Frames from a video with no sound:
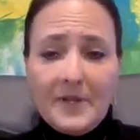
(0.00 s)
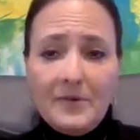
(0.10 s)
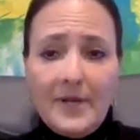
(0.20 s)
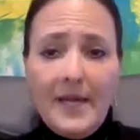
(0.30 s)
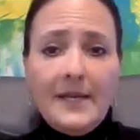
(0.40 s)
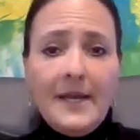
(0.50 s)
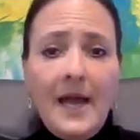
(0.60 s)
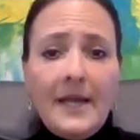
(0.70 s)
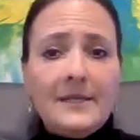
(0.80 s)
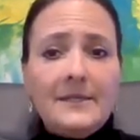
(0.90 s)
Okay, and
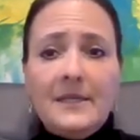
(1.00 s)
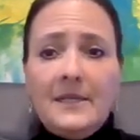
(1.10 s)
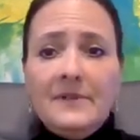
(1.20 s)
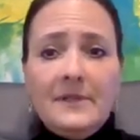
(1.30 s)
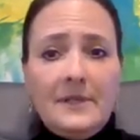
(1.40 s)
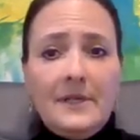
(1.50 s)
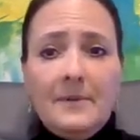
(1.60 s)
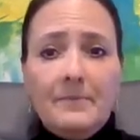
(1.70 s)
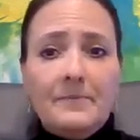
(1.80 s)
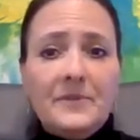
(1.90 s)
I can even
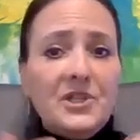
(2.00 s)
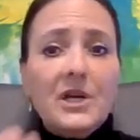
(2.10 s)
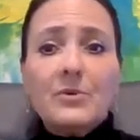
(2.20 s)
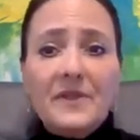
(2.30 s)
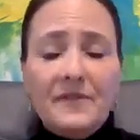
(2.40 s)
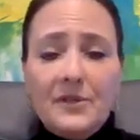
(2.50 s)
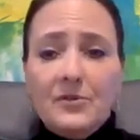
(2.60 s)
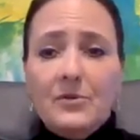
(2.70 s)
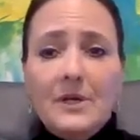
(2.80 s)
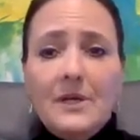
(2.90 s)
share with
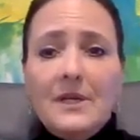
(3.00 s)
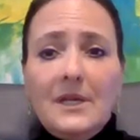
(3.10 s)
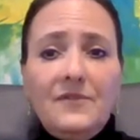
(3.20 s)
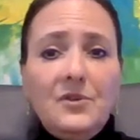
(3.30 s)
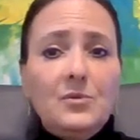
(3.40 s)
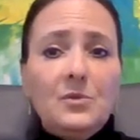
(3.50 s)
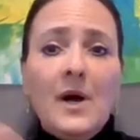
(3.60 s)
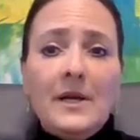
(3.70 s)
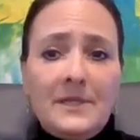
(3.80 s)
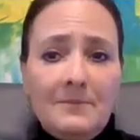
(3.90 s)
you, if you would
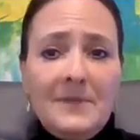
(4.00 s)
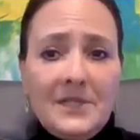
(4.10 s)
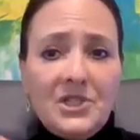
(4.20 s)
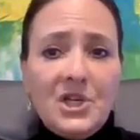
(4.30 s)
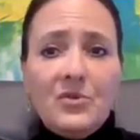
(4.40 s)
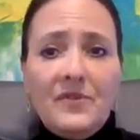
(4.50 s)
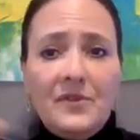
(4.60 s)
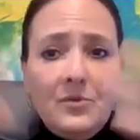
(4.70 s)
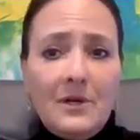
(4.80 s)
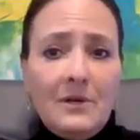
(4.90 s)
want me to share with
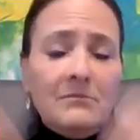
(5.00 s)
you,